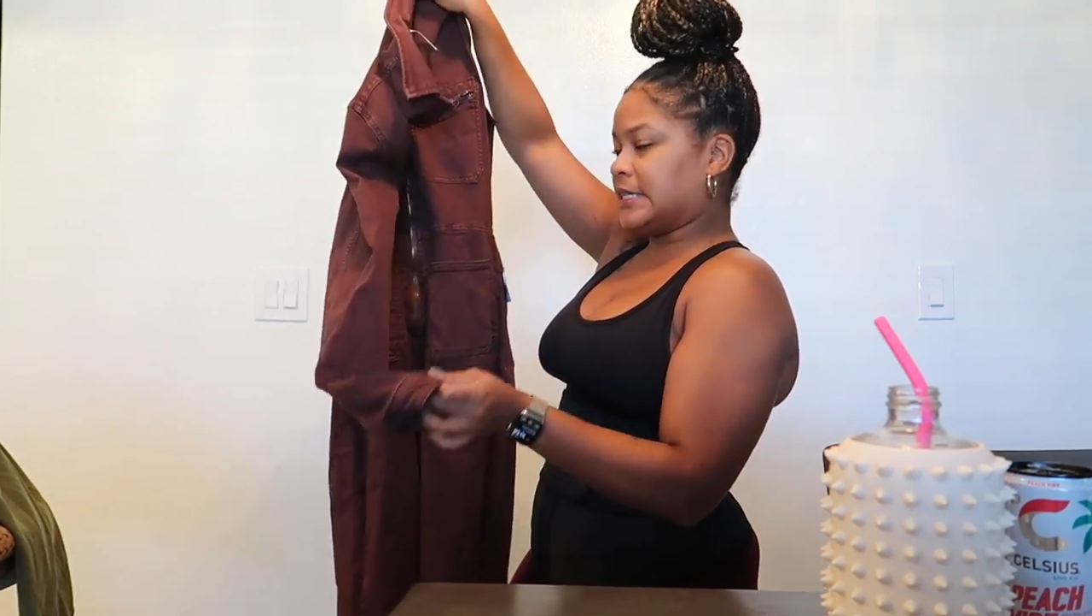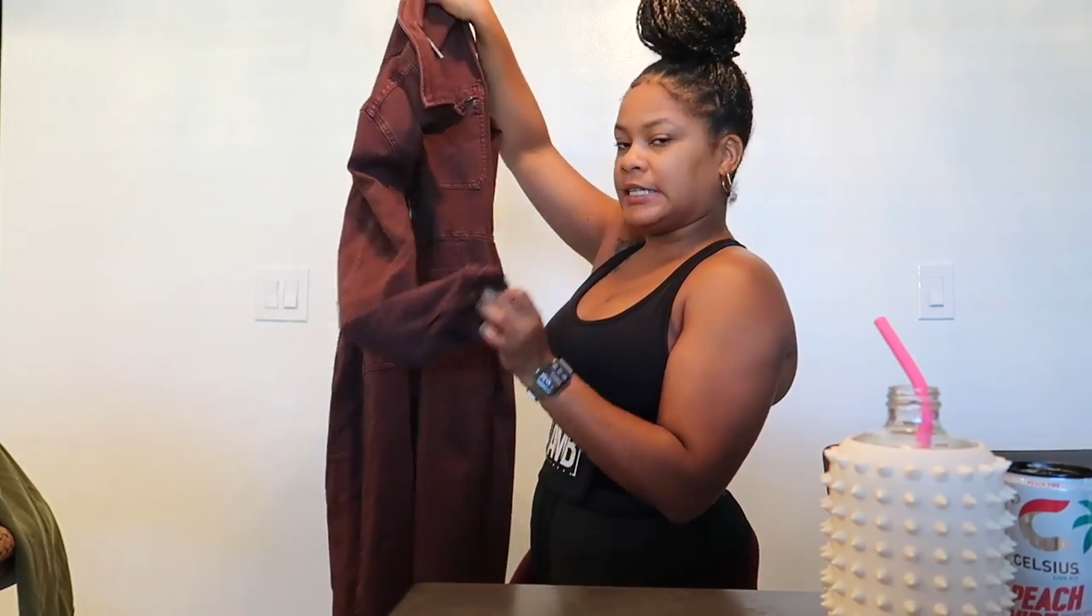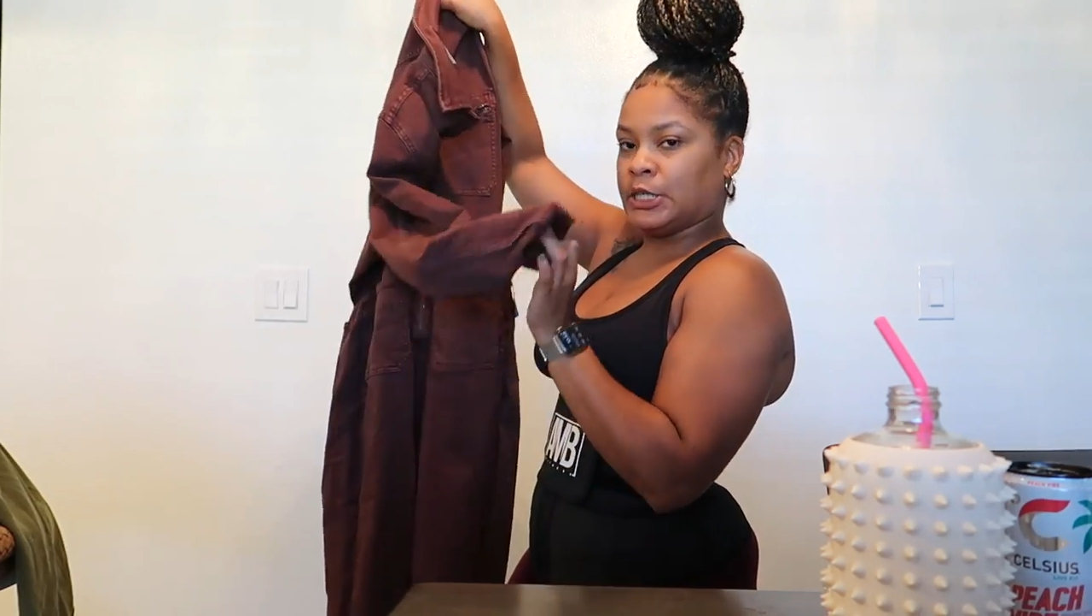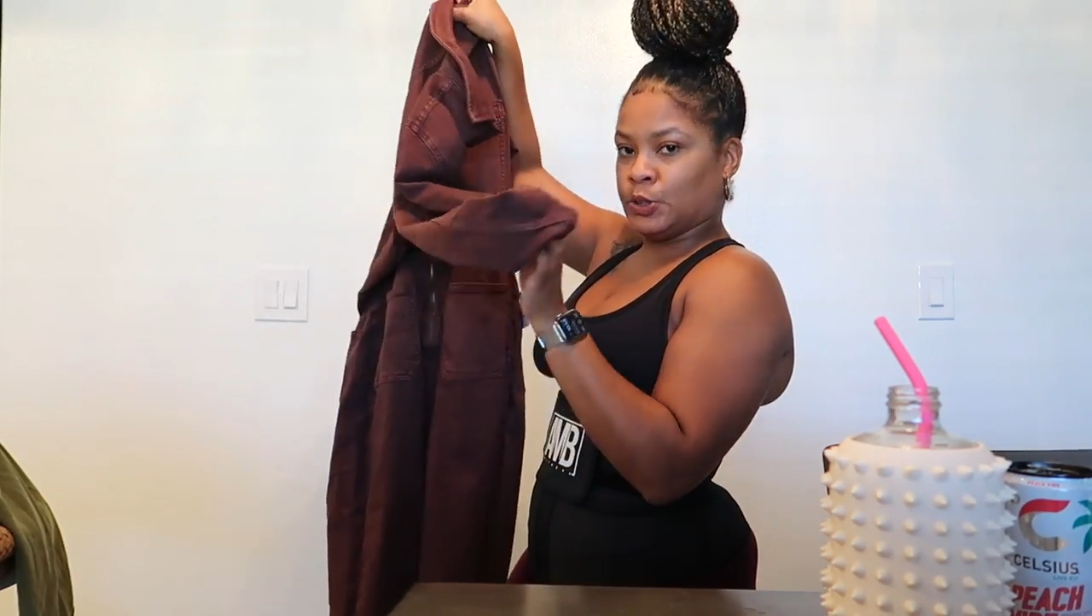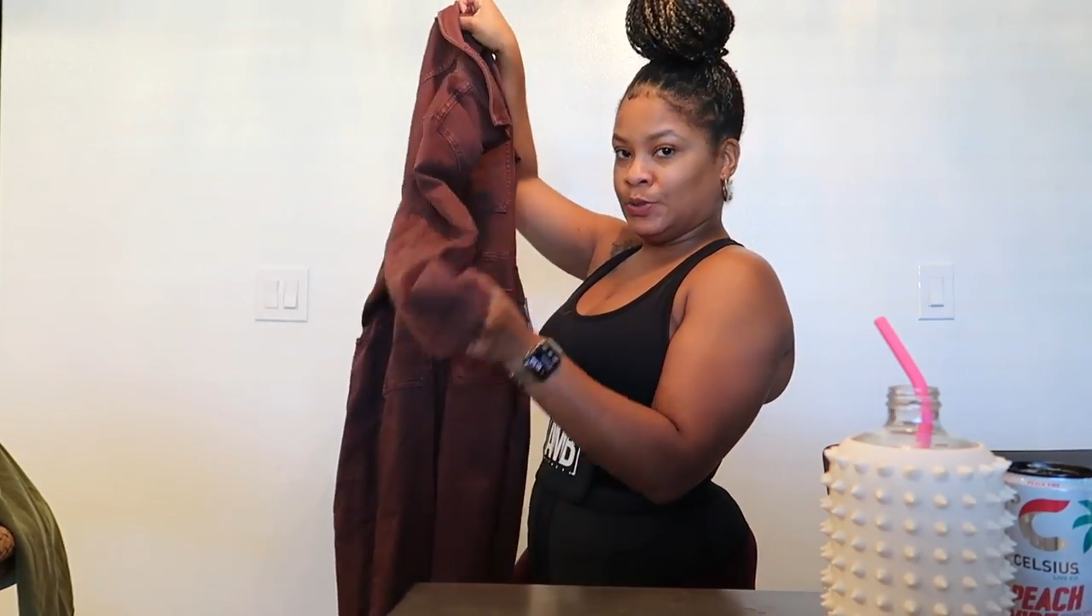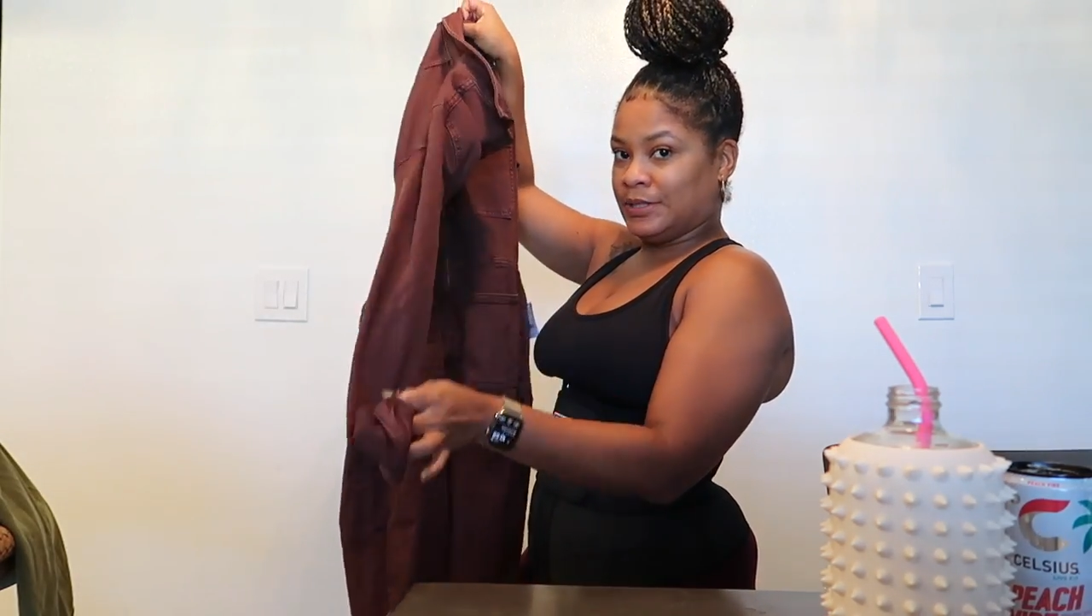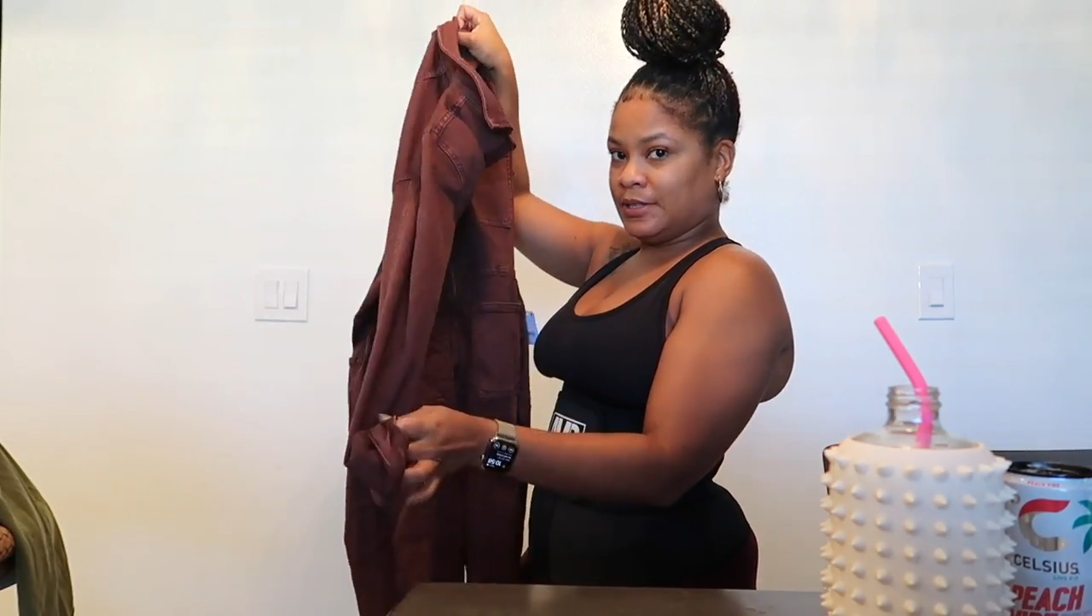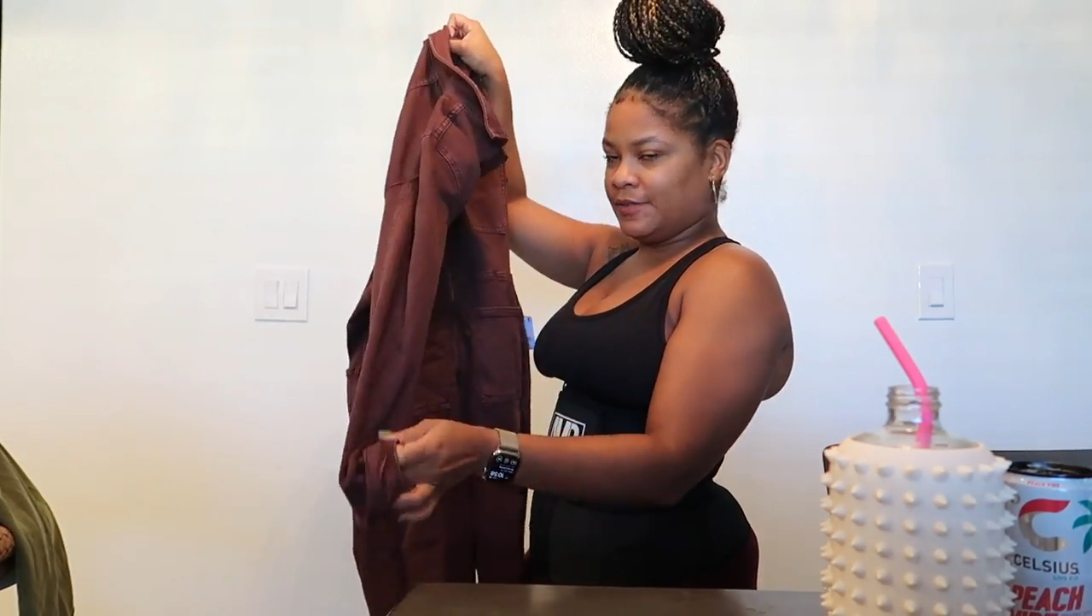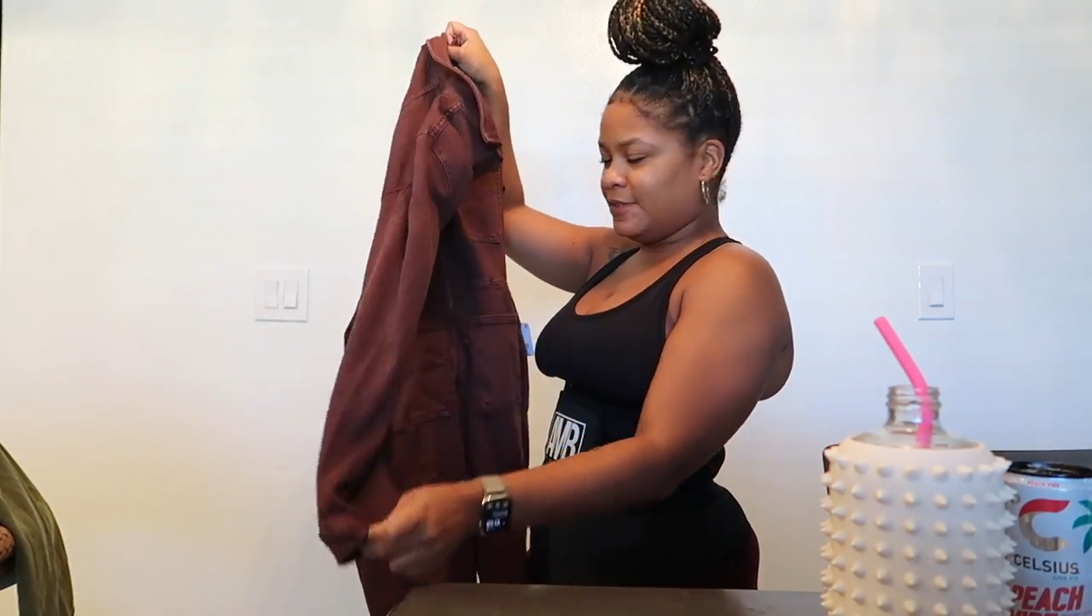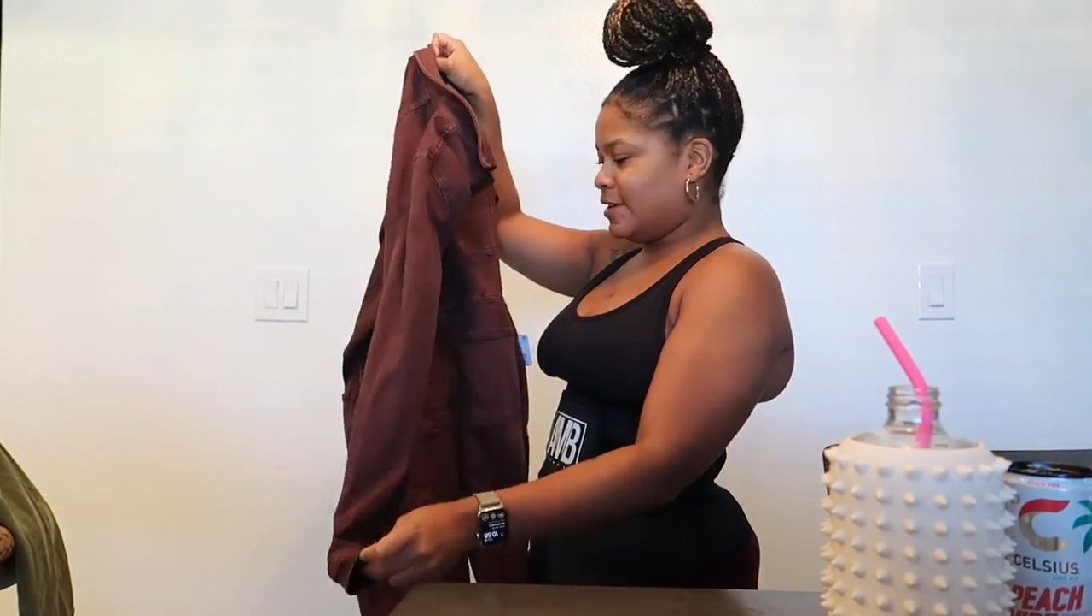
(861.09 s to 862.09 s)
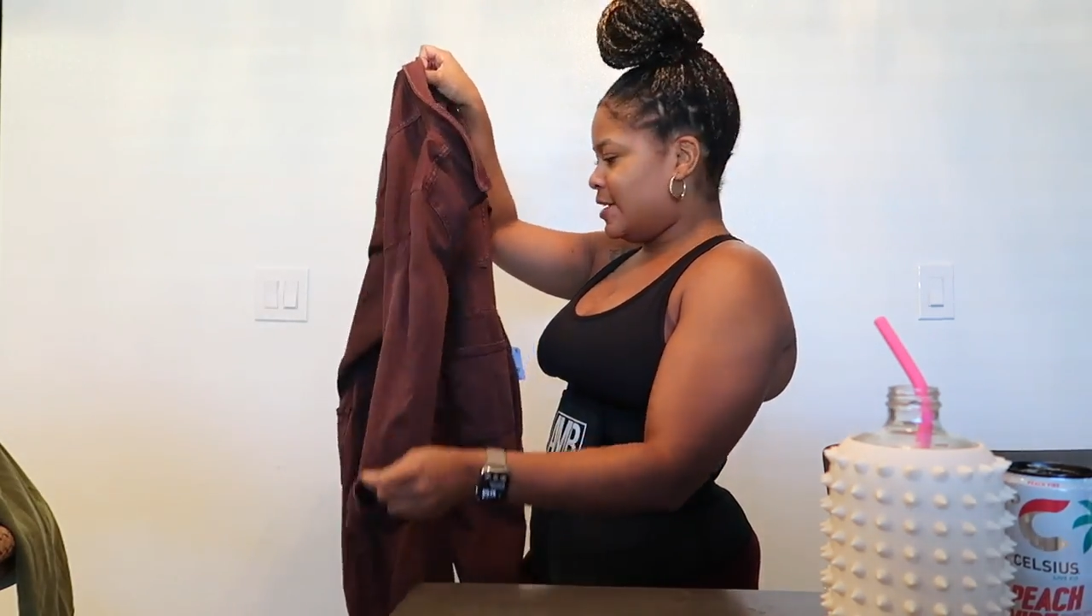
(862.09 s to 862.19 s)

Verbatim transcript: conducive